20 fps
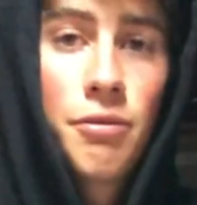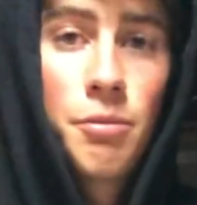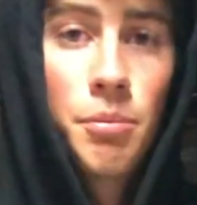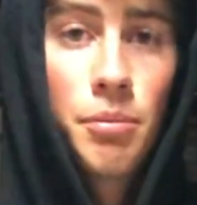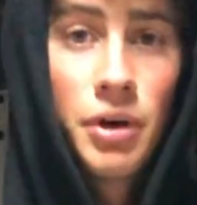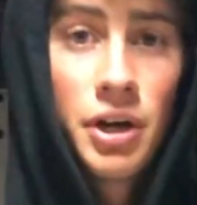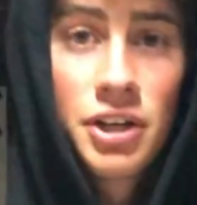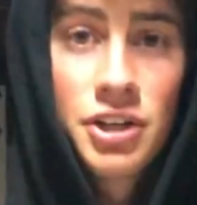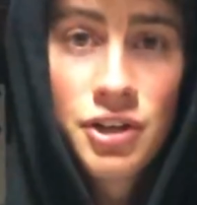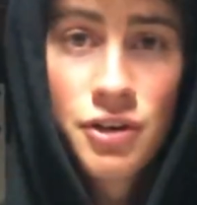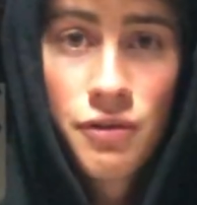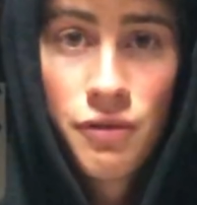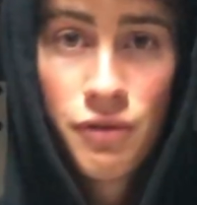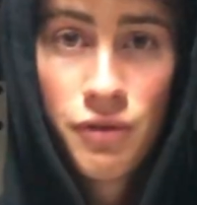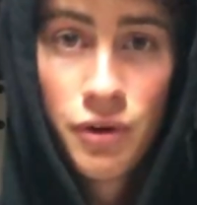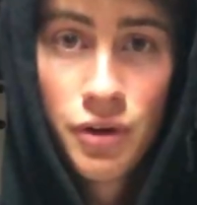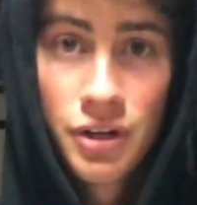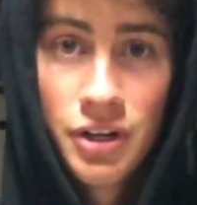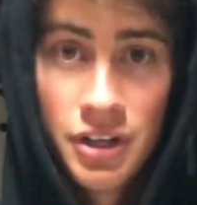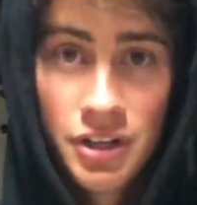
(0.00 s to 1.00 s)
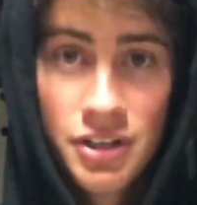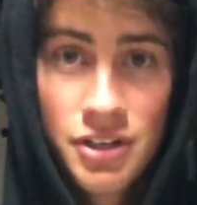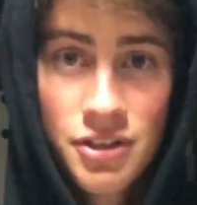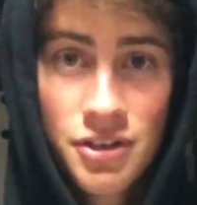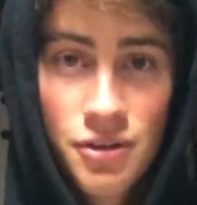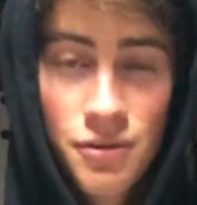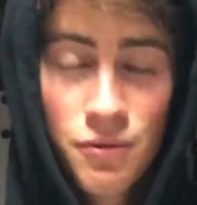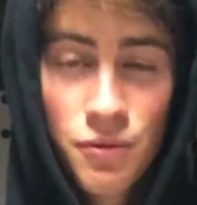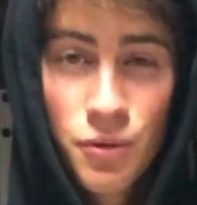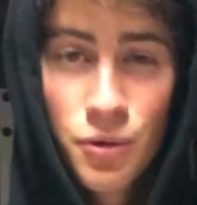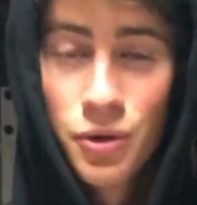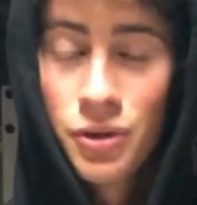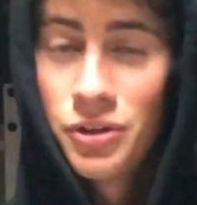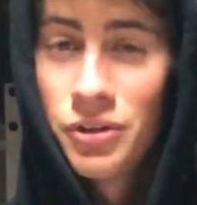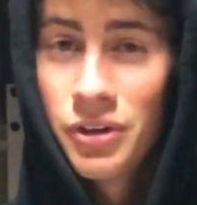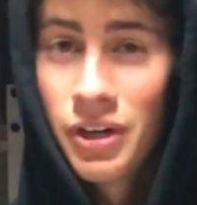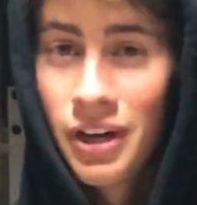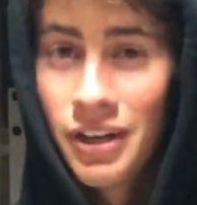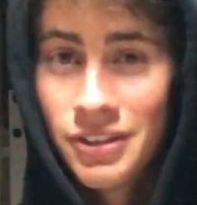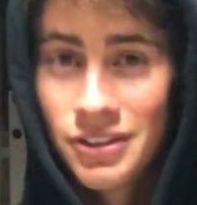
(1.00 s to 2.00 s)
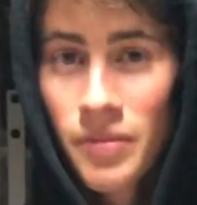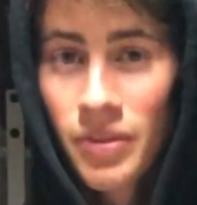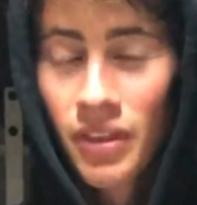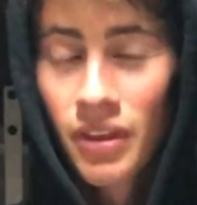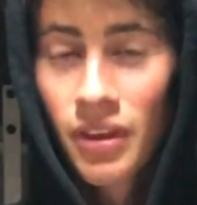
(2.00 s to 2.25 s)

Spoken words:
much footage for you guys.